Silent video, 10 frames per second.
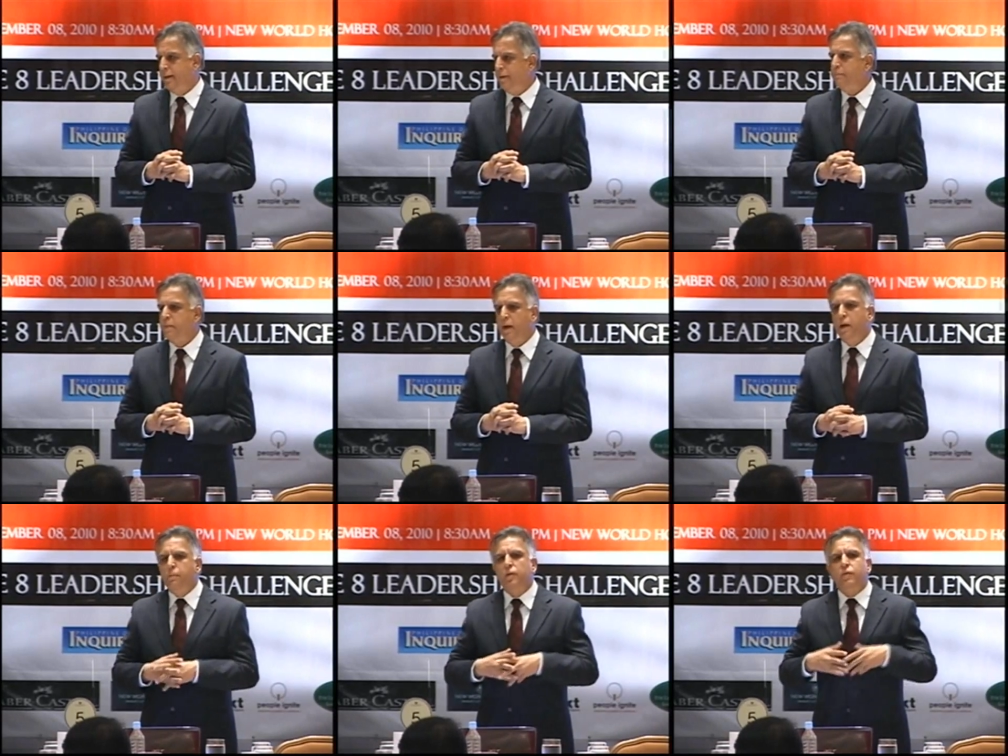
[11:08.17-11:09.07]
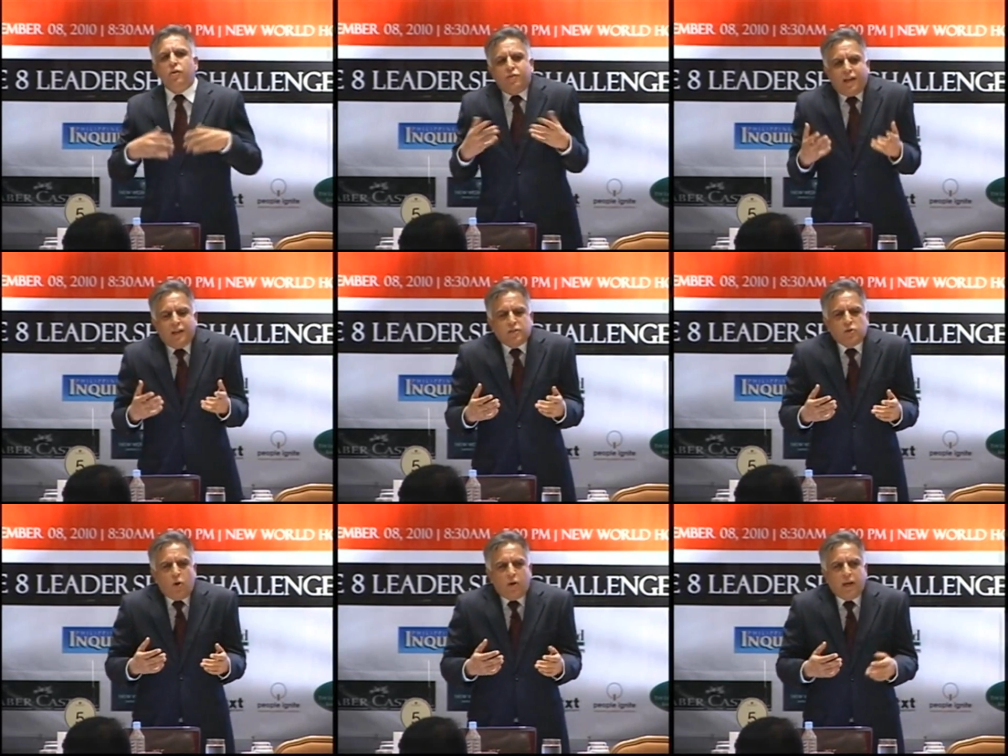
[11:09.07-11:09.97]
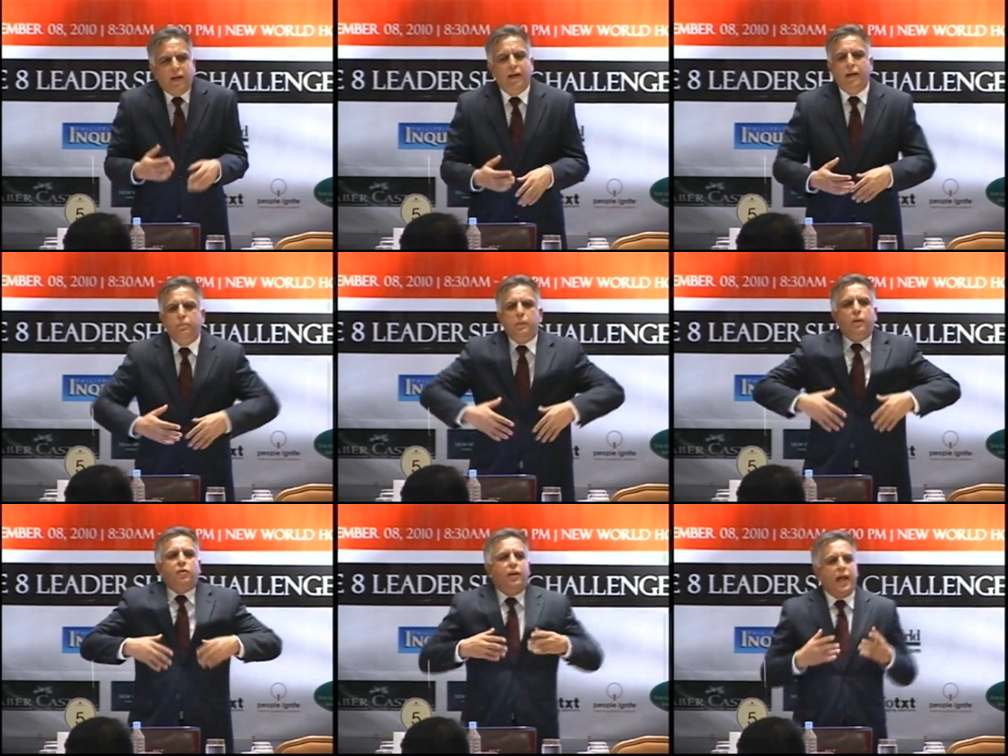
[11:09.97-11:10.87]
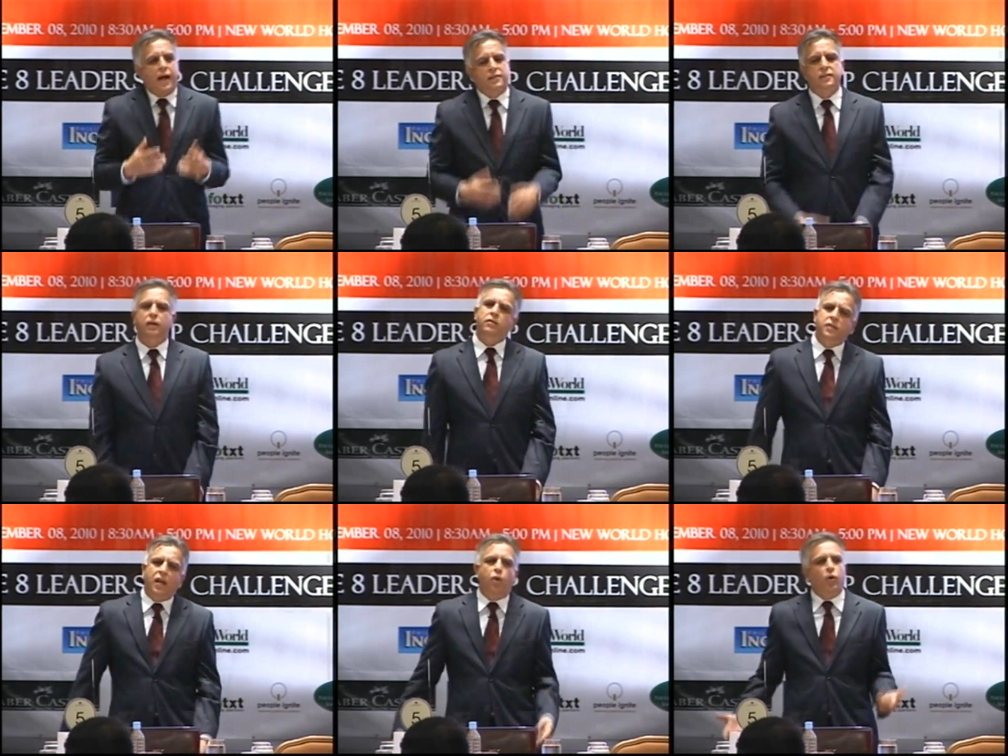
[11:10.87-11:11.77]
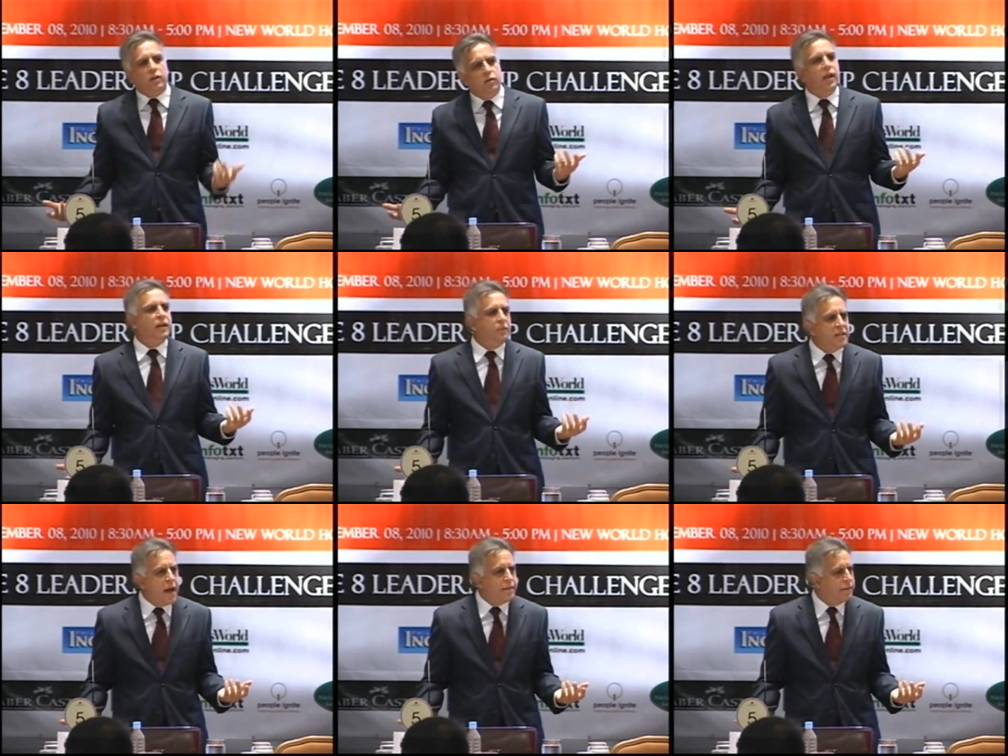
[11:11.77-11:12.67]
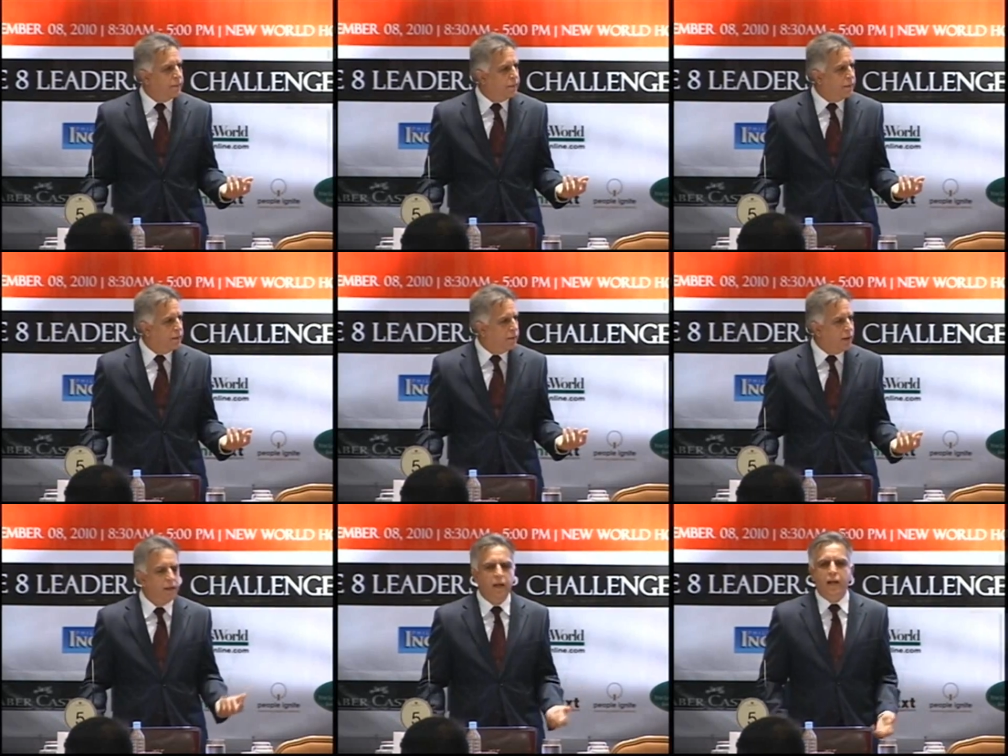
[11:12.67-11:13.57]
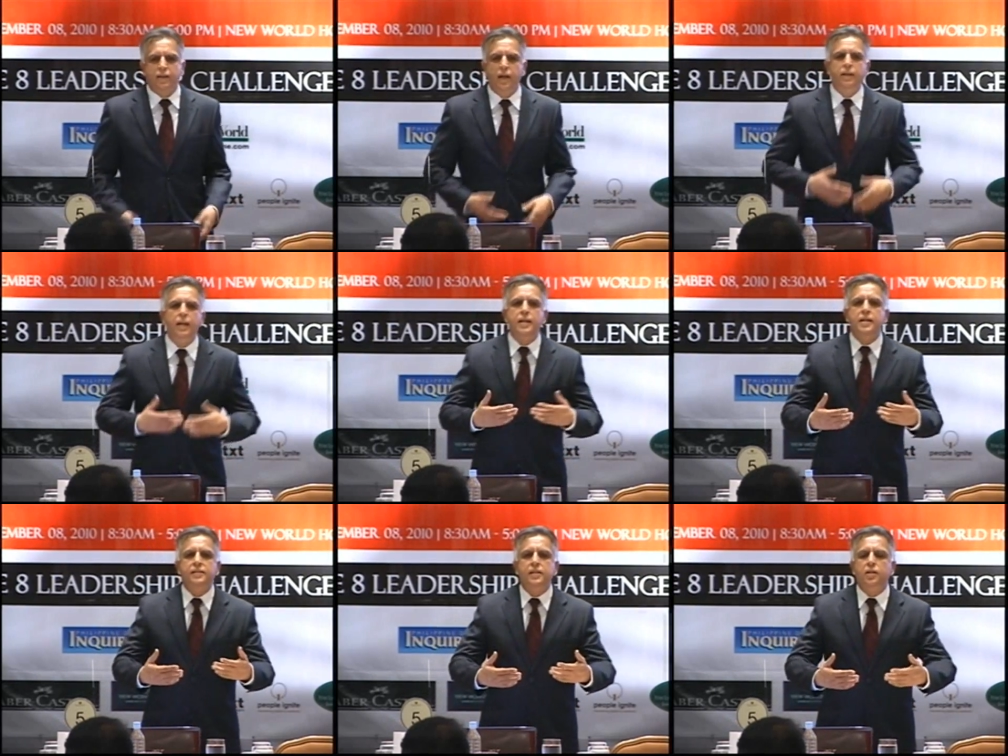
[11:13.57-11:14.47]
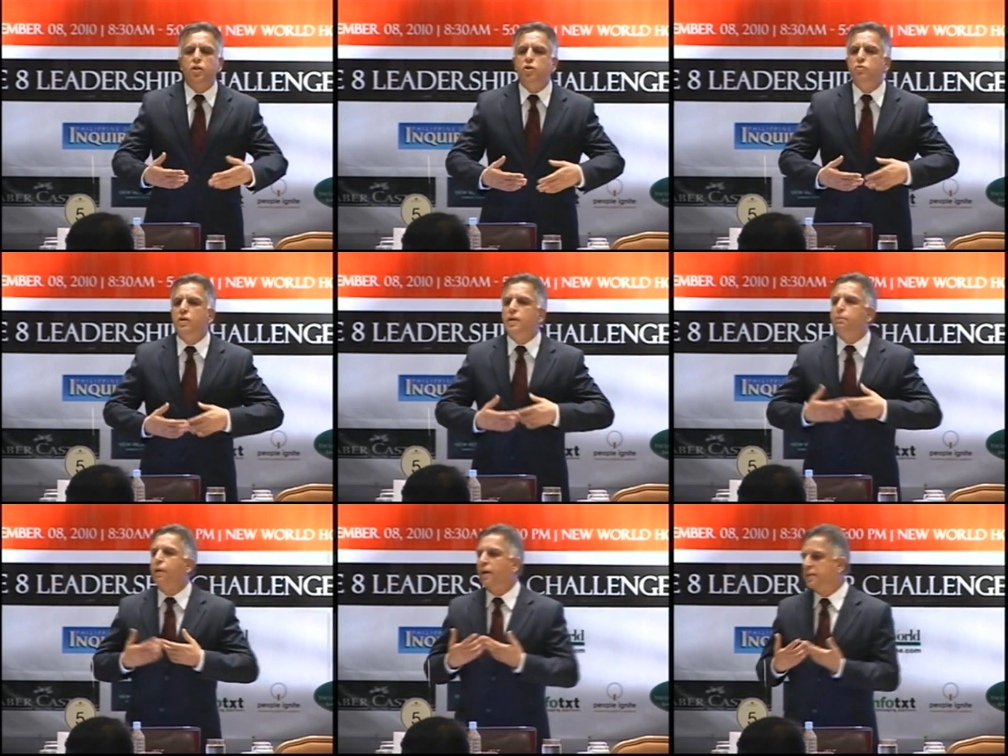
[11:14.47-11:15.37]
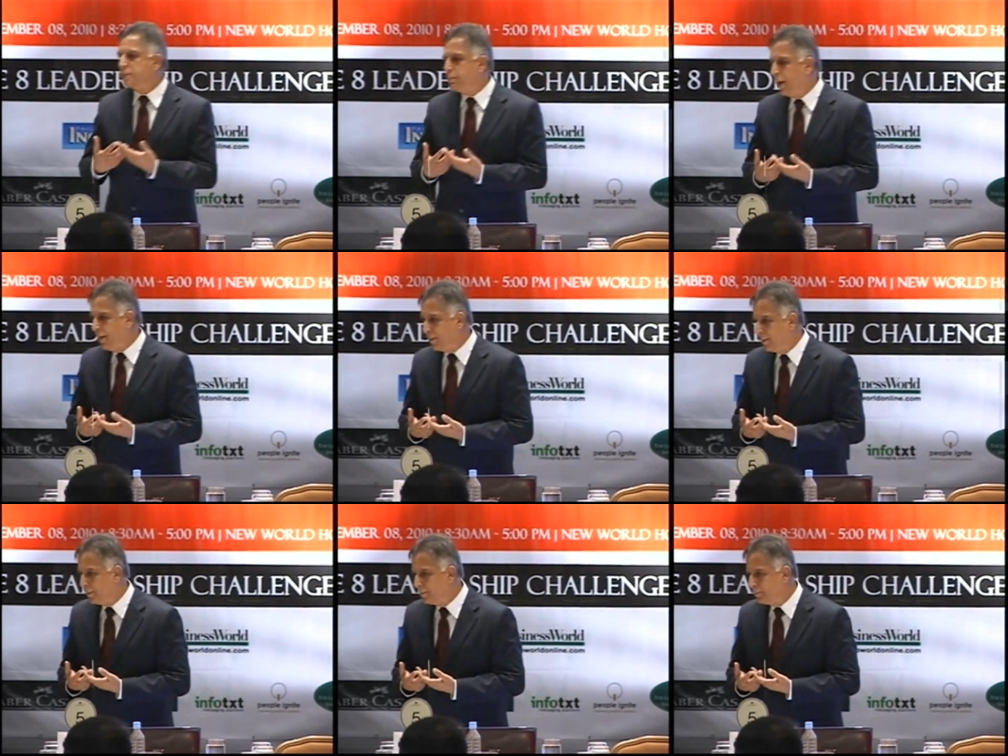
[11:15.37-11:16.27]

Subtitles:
Yeah? But when you tell a story, people relax. They say, oh, sige, kwento lang naman yan. Right? Then they listen to you and they participate.